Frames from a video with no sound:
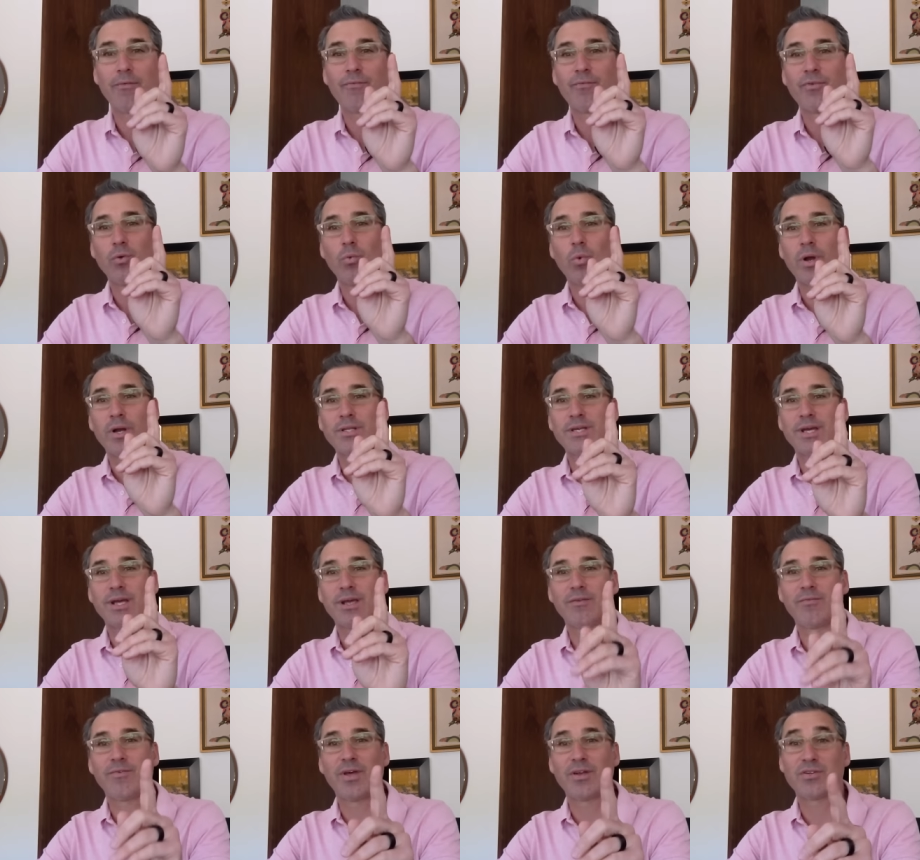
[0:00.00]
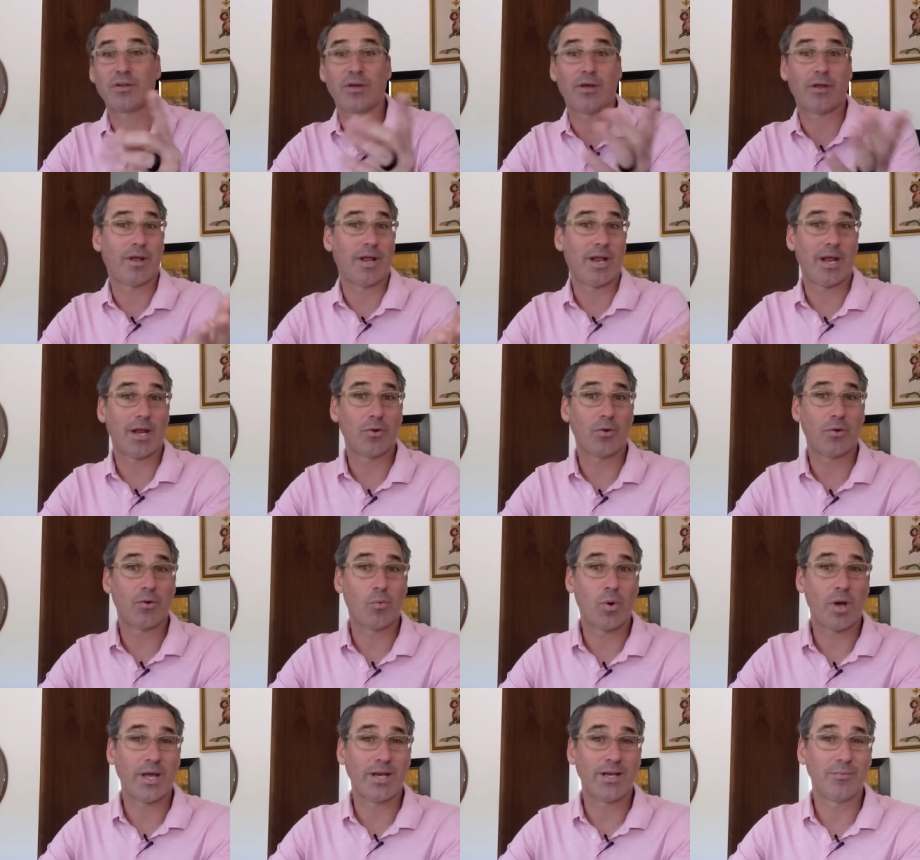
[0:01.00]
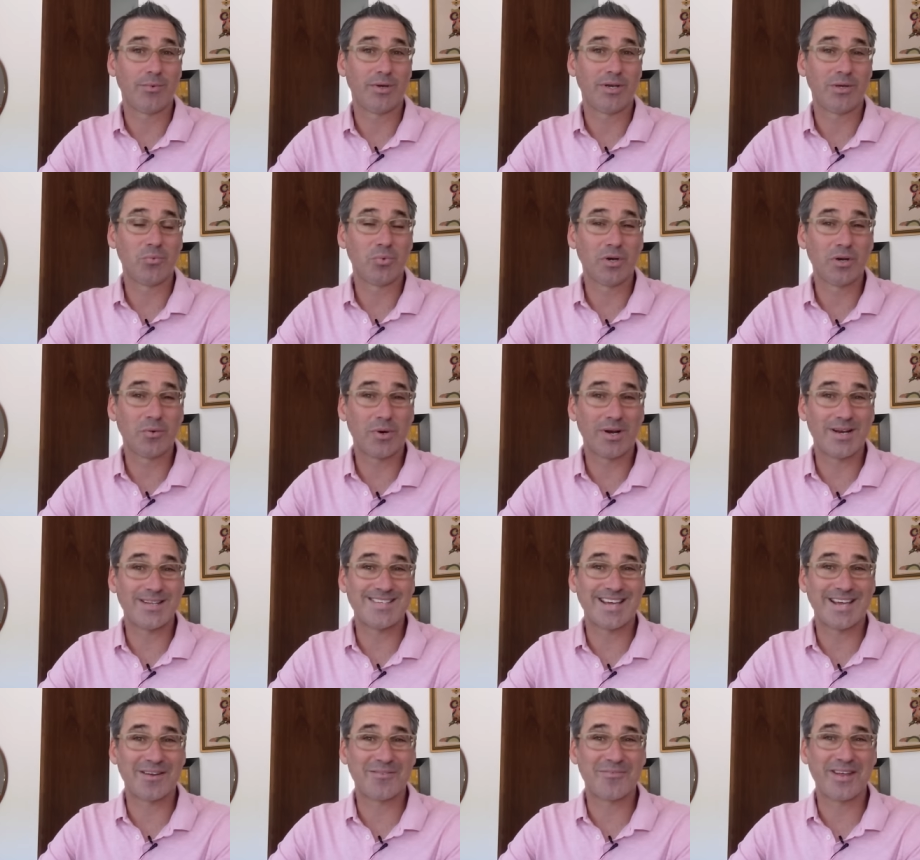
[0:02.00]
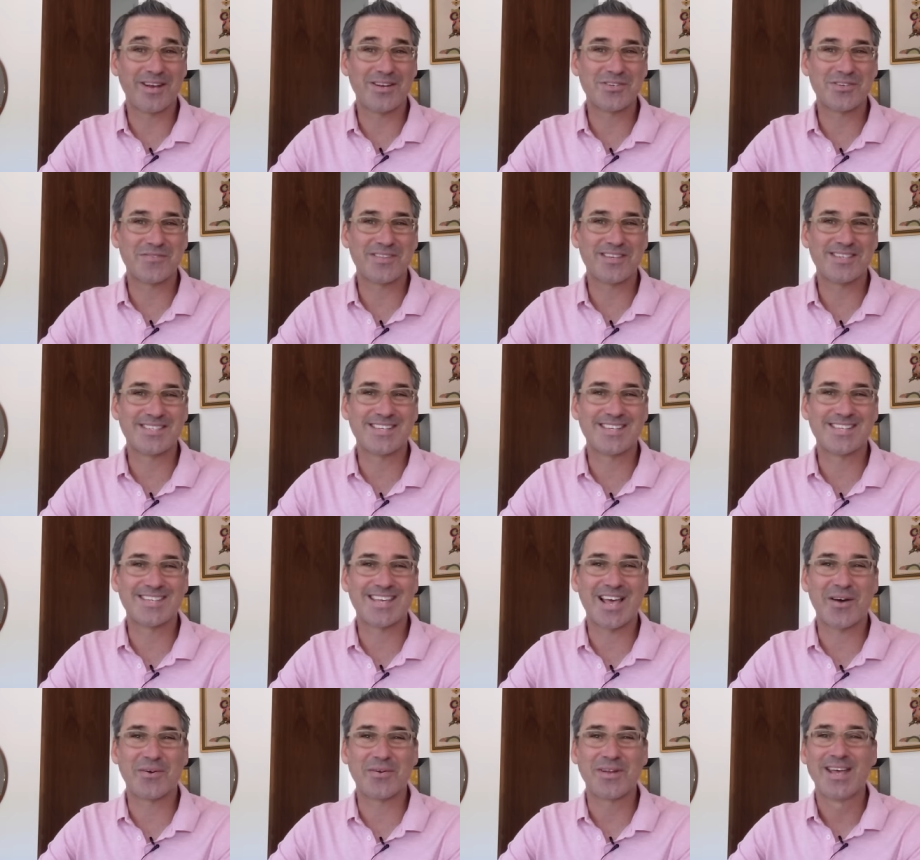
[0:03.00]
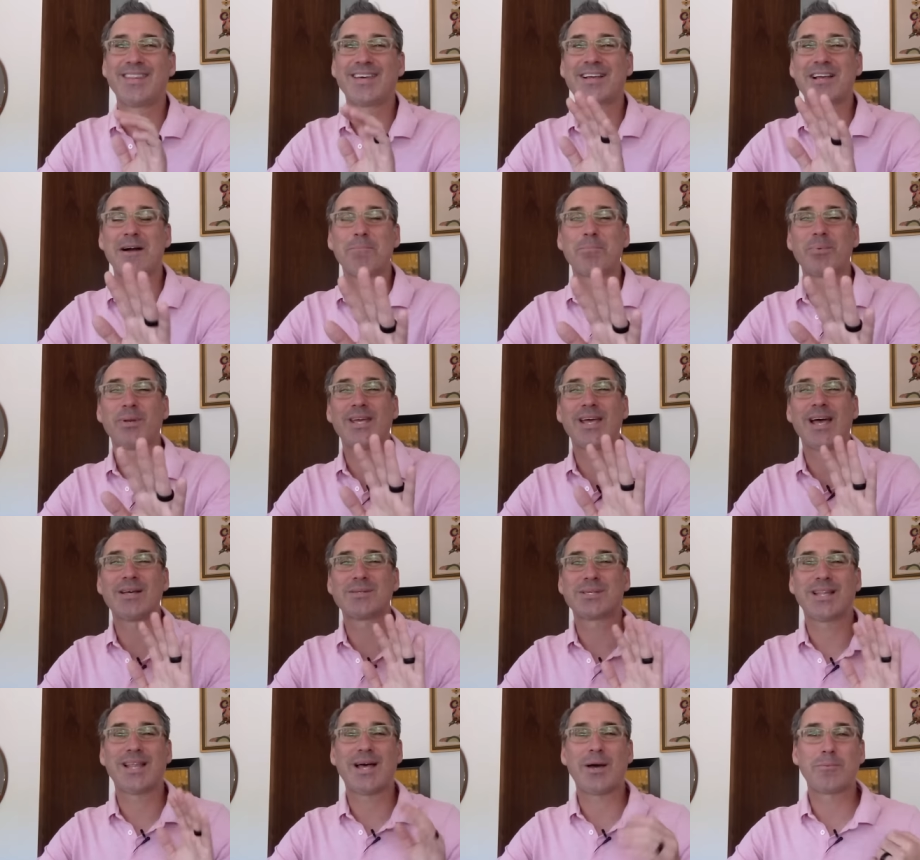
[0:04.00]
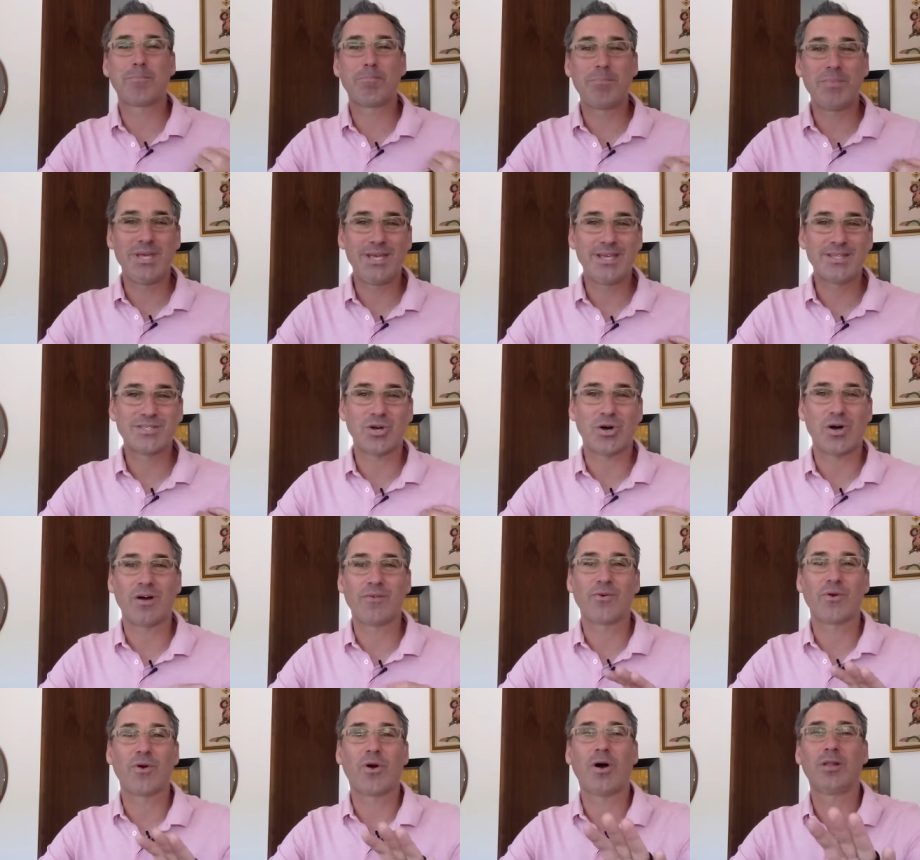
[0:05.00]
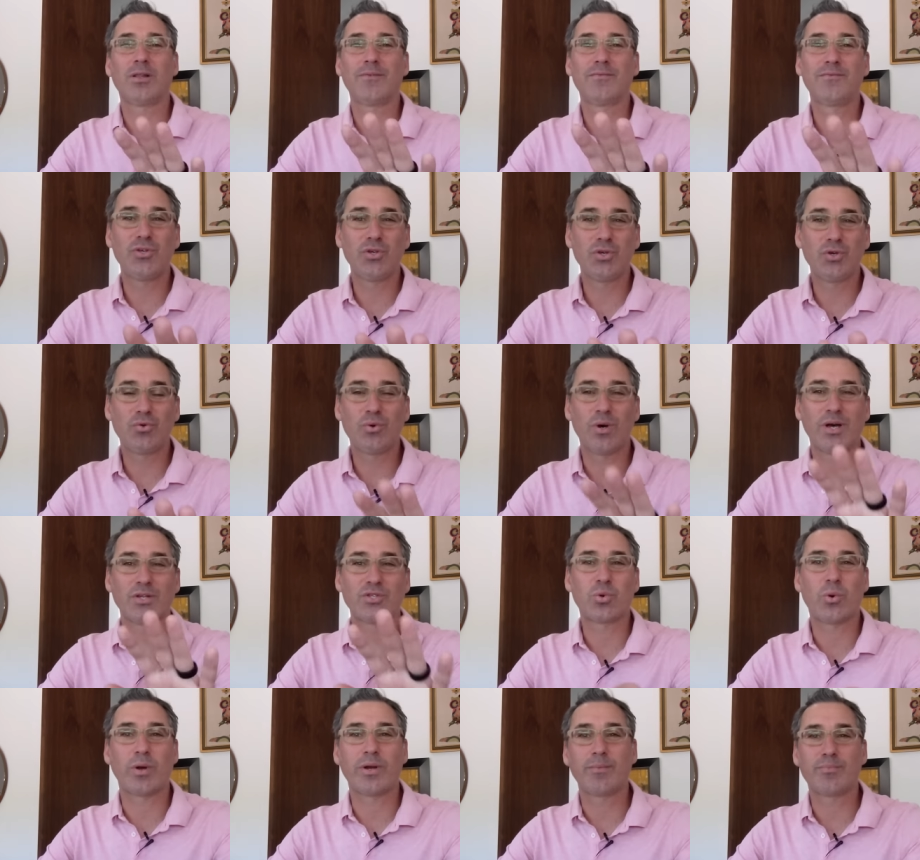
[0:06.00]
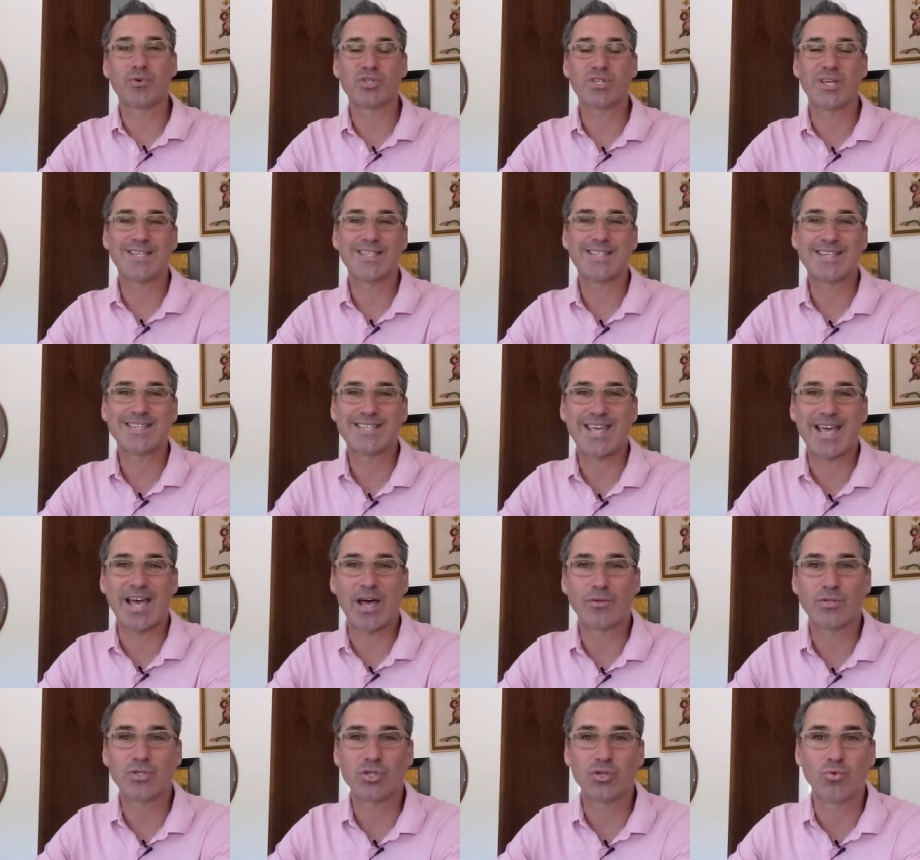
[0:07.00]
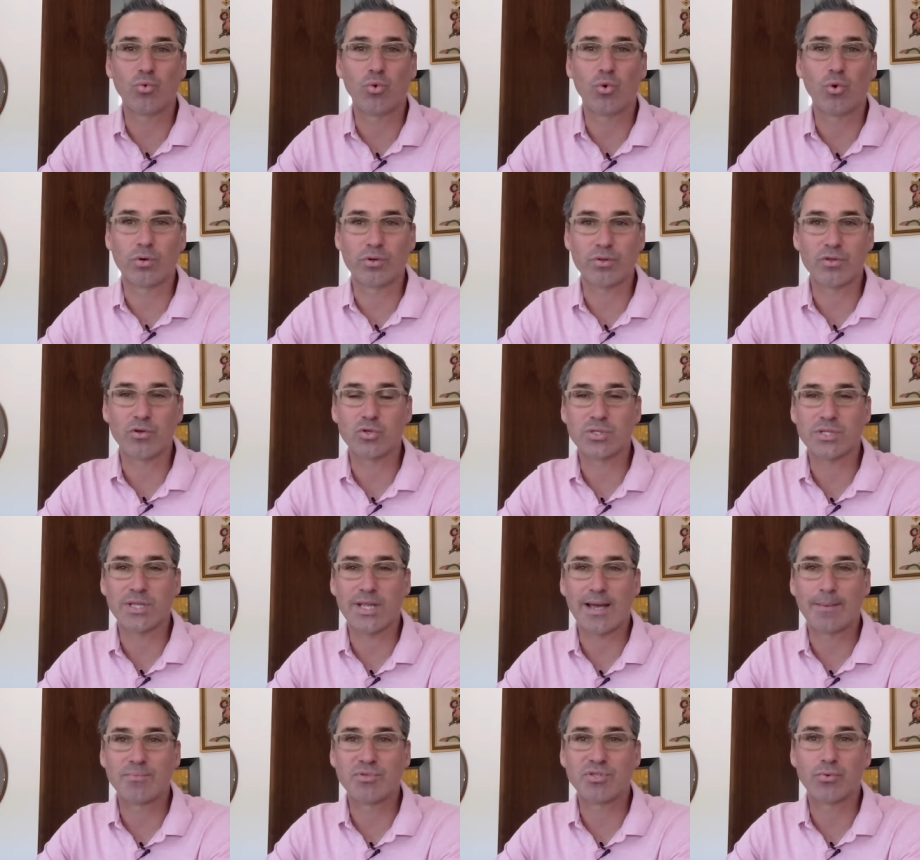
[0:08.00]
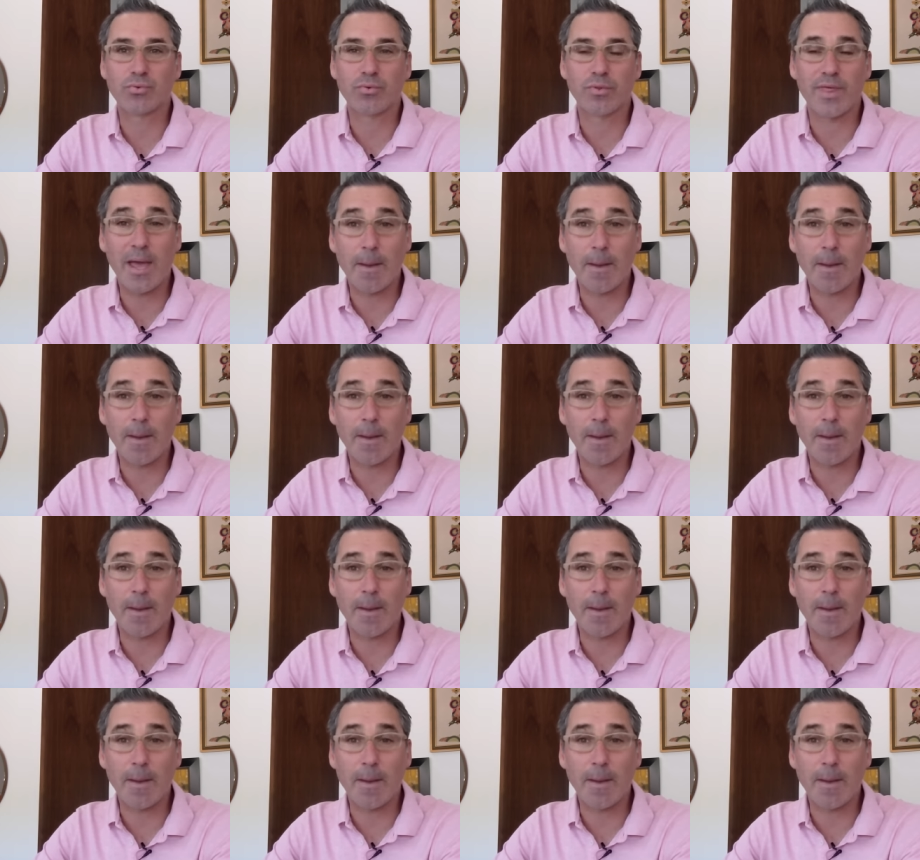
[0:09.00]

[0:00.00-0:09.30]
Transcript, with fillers: if you want to take advantage, and I don't know why anybody wouldn't want to take advantage of this discount, the company has allowed me to offer all of you a 20% discount to order those labs through